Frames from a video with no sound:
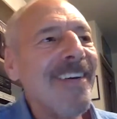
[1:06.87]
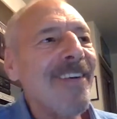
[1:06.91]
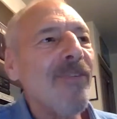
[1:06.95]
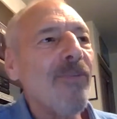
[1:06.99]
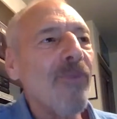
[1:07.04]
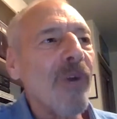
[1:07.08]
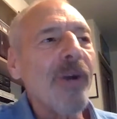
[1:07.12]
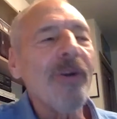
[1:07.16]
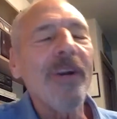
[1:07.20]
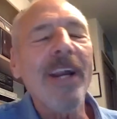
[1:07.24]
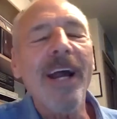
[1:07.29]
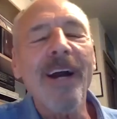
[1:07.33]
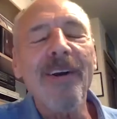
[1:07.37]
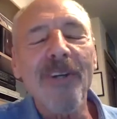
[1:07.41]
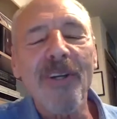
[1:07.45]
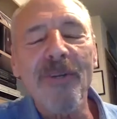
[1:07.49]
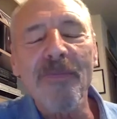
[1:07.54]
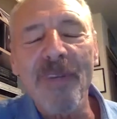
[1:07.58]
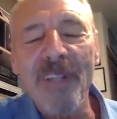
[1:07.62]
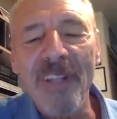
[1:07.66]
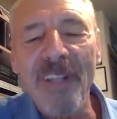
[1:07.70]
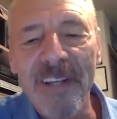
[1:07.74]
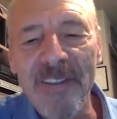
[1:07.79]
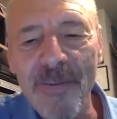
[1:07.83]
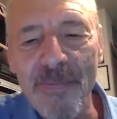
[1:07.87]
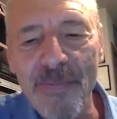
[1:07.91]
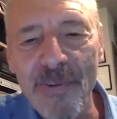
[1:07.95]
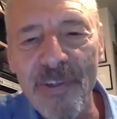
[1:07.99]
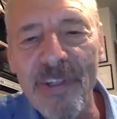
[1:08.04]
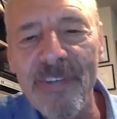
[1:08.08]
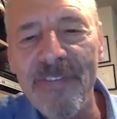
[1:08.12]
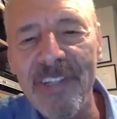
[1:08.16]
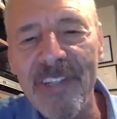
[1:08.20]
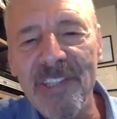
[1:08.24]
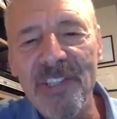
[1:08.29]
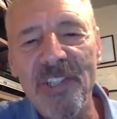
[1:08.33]
We were not going to be like the
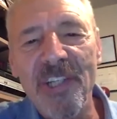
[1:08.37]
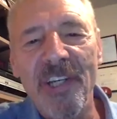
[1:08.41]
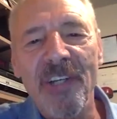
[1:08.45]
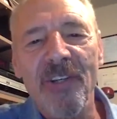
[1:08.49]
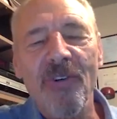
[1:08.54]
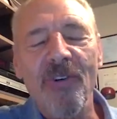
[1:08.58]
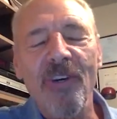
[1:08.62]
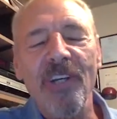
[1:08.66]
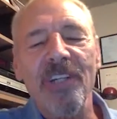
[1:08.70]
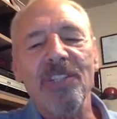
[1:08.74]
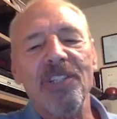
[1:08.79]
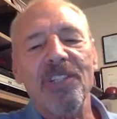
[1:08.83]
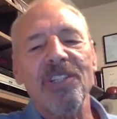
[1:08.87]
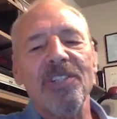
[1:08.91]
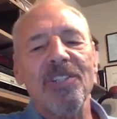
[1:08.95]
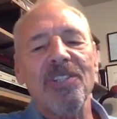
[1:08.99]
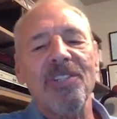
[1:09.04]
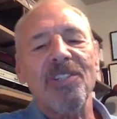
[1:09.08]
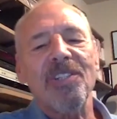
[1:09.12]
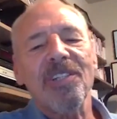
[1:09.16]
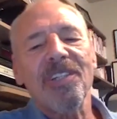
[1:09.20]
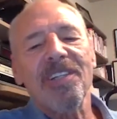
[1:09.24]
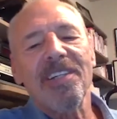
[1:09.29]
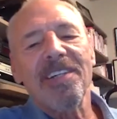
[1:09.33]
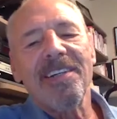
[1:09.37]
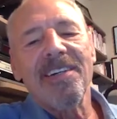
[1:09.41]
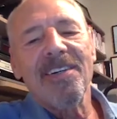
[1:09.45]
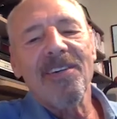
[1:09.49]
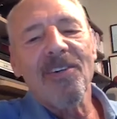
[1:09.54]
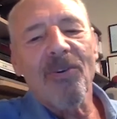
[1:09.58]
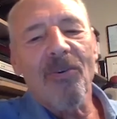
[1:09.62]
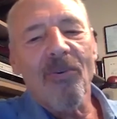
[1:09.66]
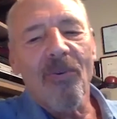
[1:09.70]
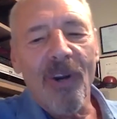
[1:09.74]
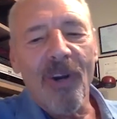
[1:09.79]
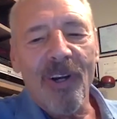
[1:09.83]
previous generations.
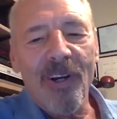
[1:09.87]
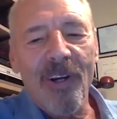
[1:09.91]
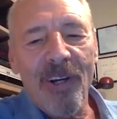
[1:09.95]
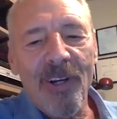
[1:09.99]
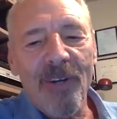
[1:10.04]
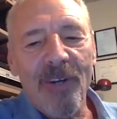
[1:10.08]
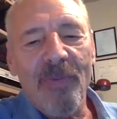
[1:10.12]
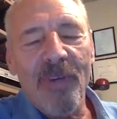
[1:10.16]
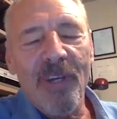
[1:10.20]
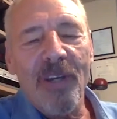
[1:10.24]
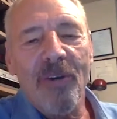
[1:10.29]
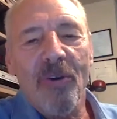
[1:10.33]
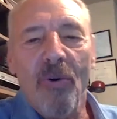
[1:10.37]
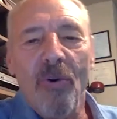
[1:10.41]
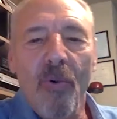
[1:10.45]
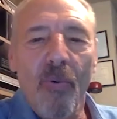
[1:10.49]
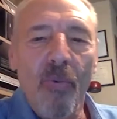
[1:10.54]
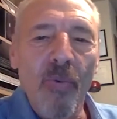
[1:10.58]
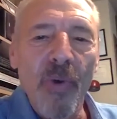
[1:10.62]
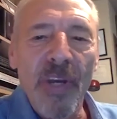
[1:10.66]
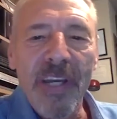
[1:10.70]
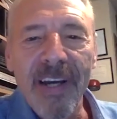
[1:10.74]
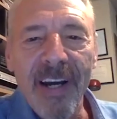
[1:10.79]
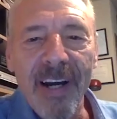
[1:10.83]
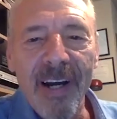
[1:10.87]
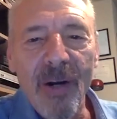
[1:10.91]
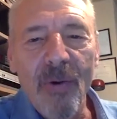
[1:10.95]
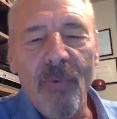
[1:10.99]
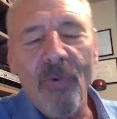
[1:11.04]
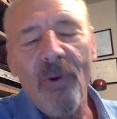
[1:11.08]
We're going to be who we are. We're